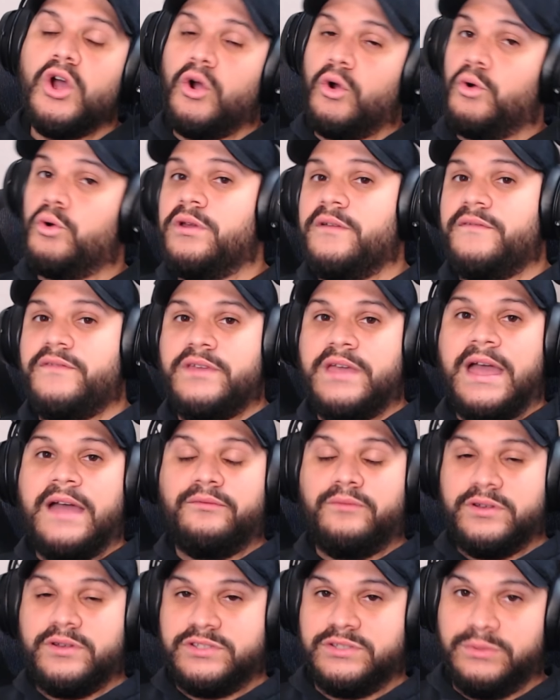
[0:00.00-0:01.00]
or if you
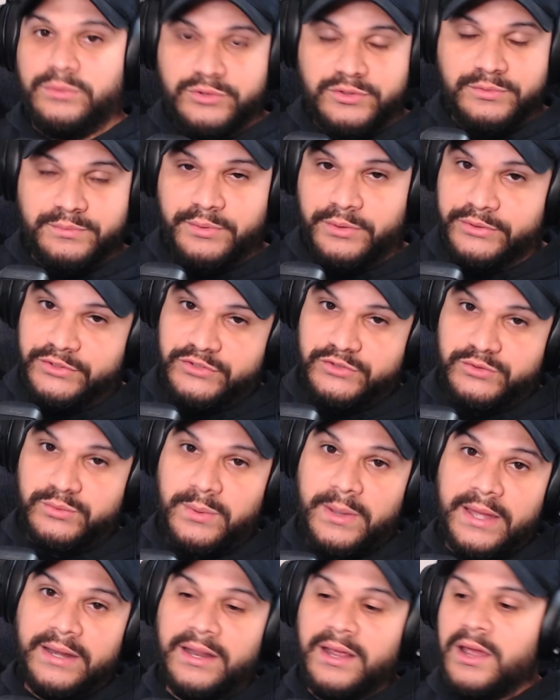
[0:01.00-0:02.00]
have resolution process
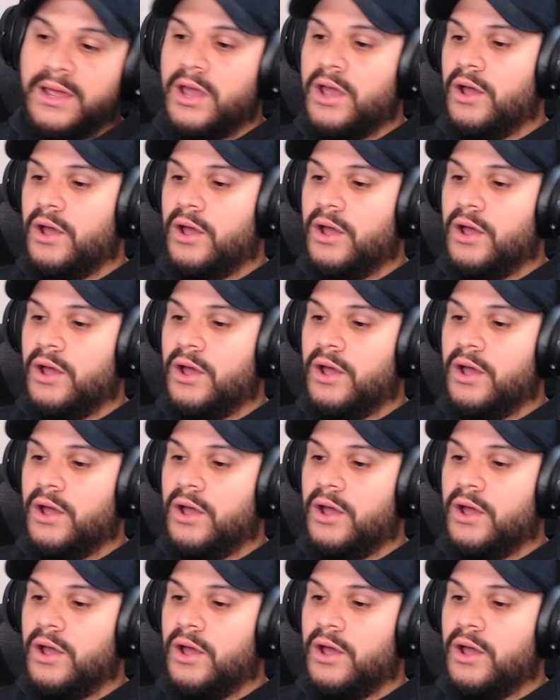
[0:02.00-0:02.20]
sweat,